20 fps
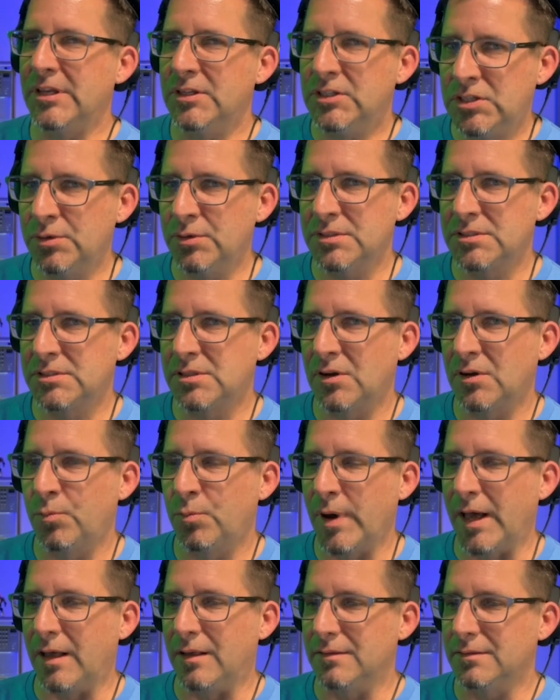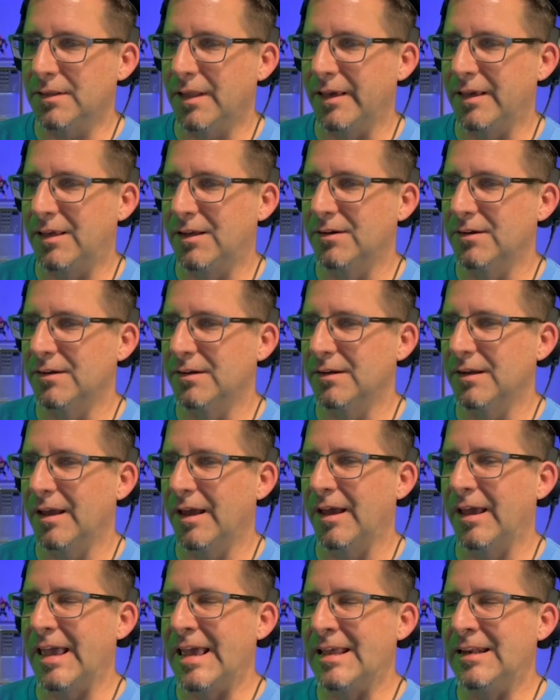do it so well. Like
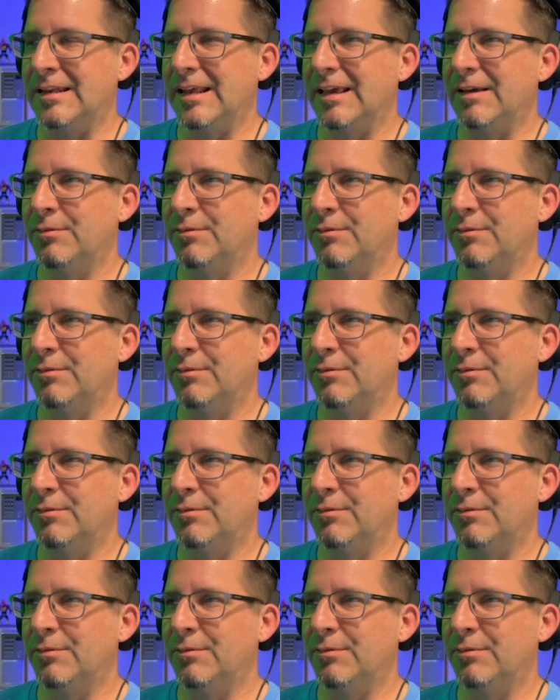it